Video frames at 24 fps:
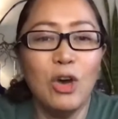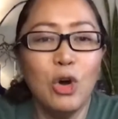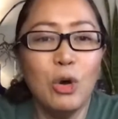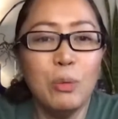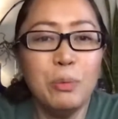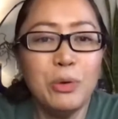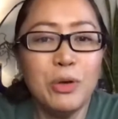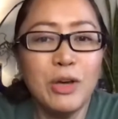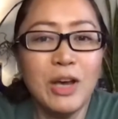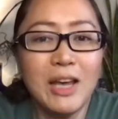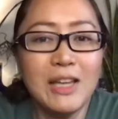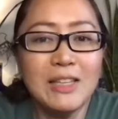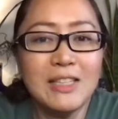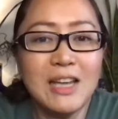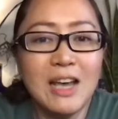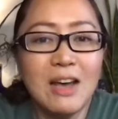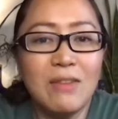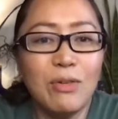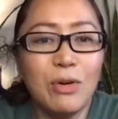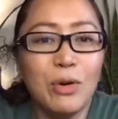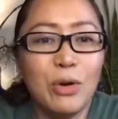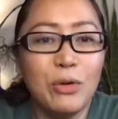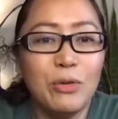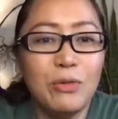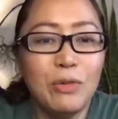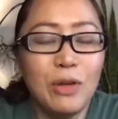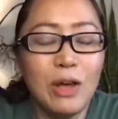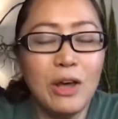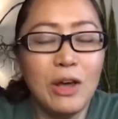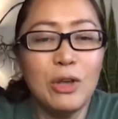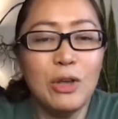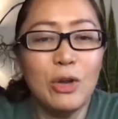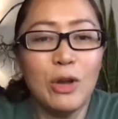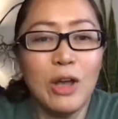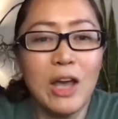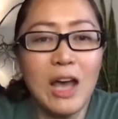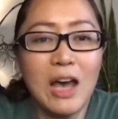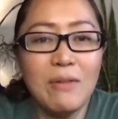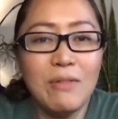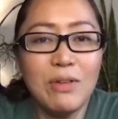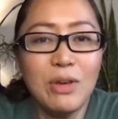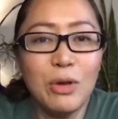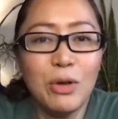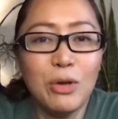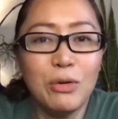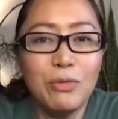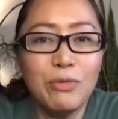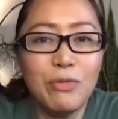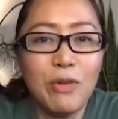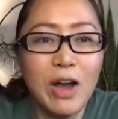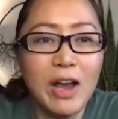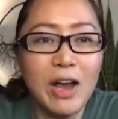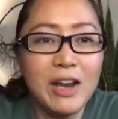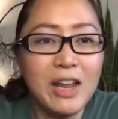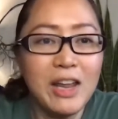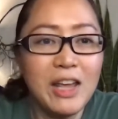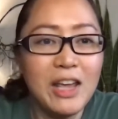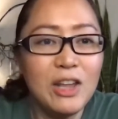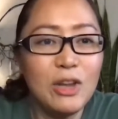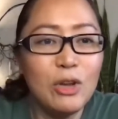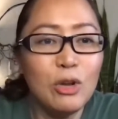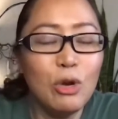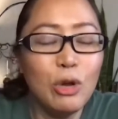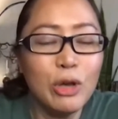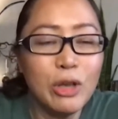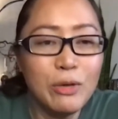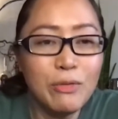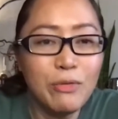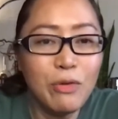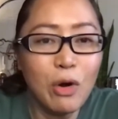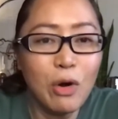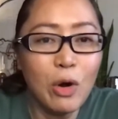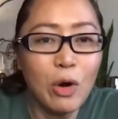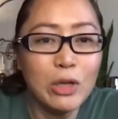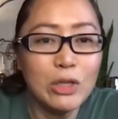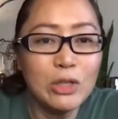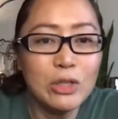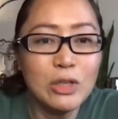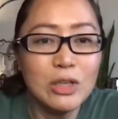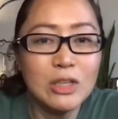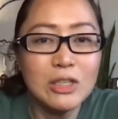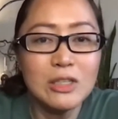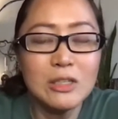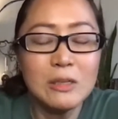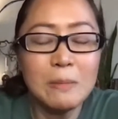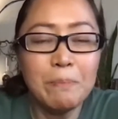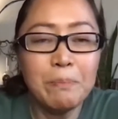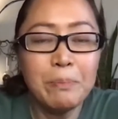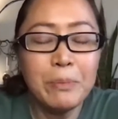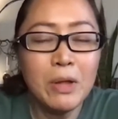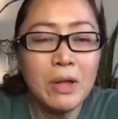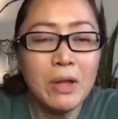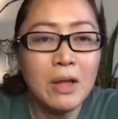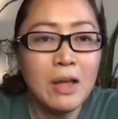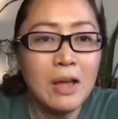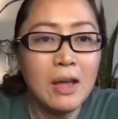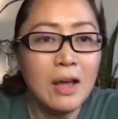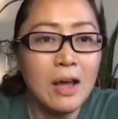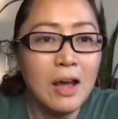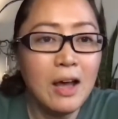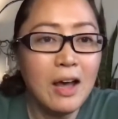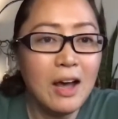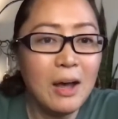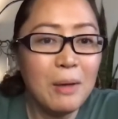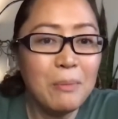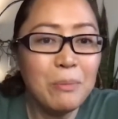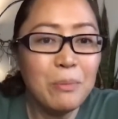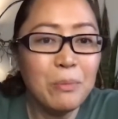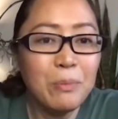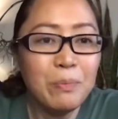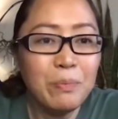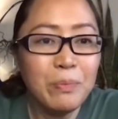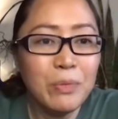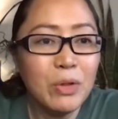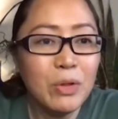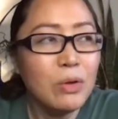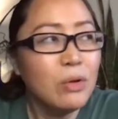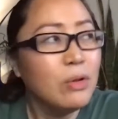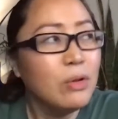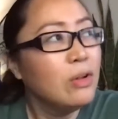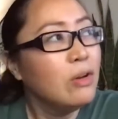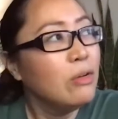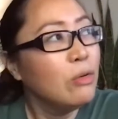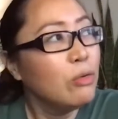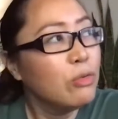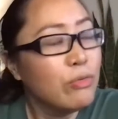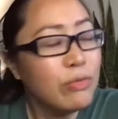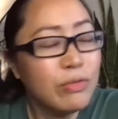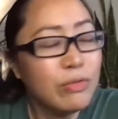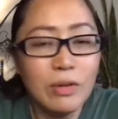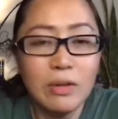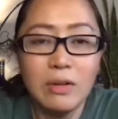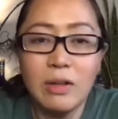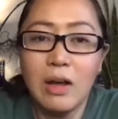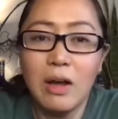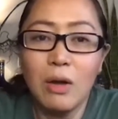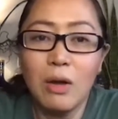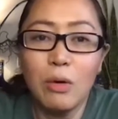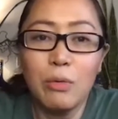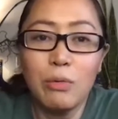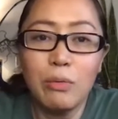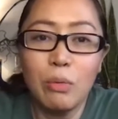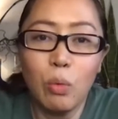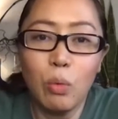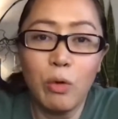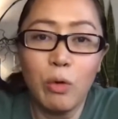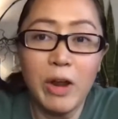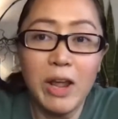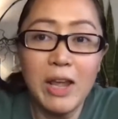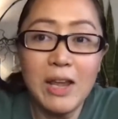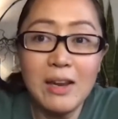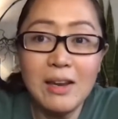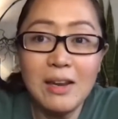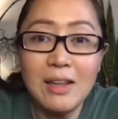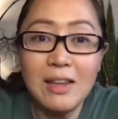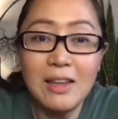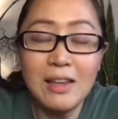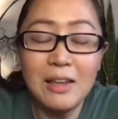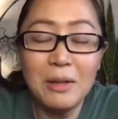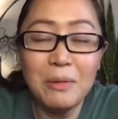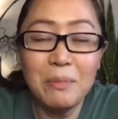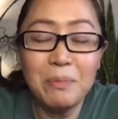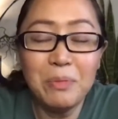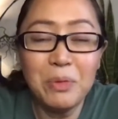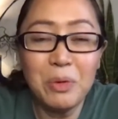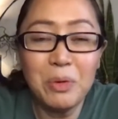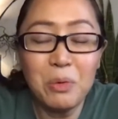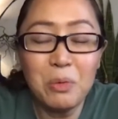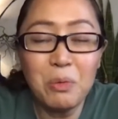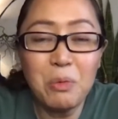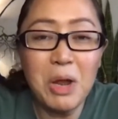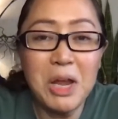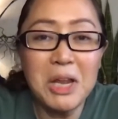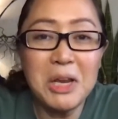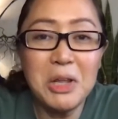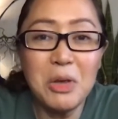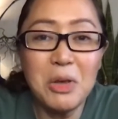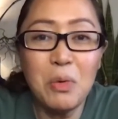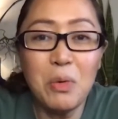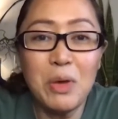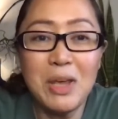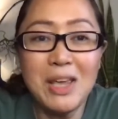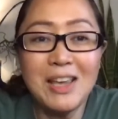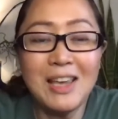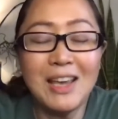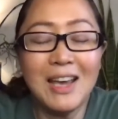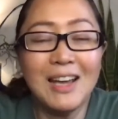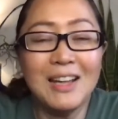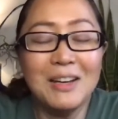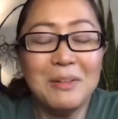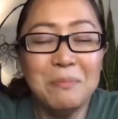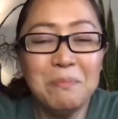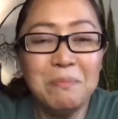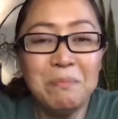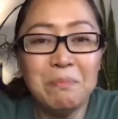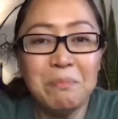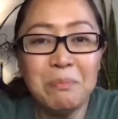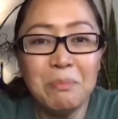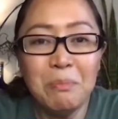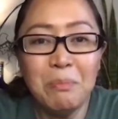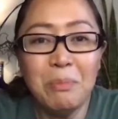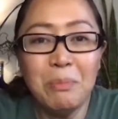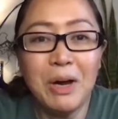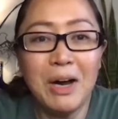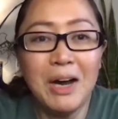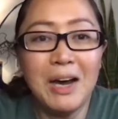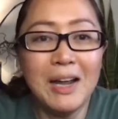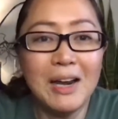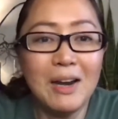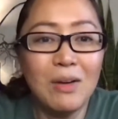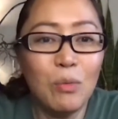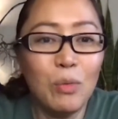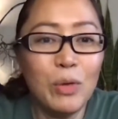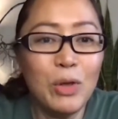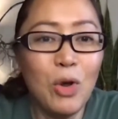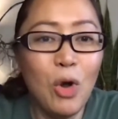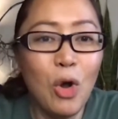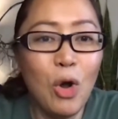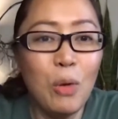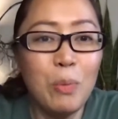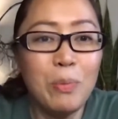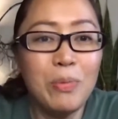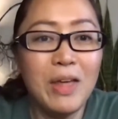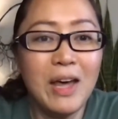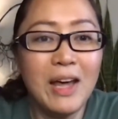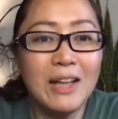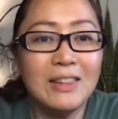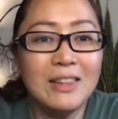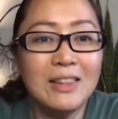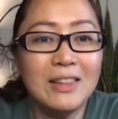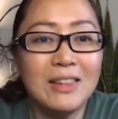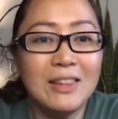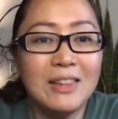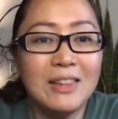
hope you guys have a good you're having a good Friday and you're looking forward to this um, rainy weekend. But we hope that